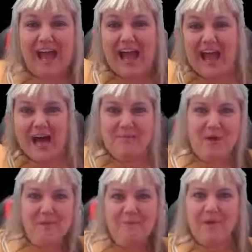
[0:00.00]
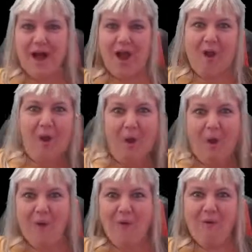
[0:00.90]
I'm on my
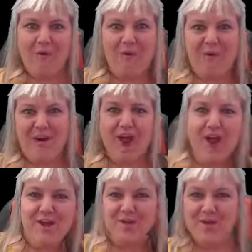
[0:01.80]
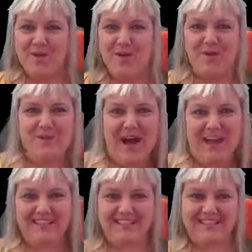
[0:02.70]
own. No
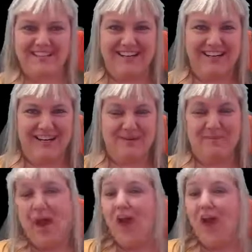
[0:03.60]
man's dumb.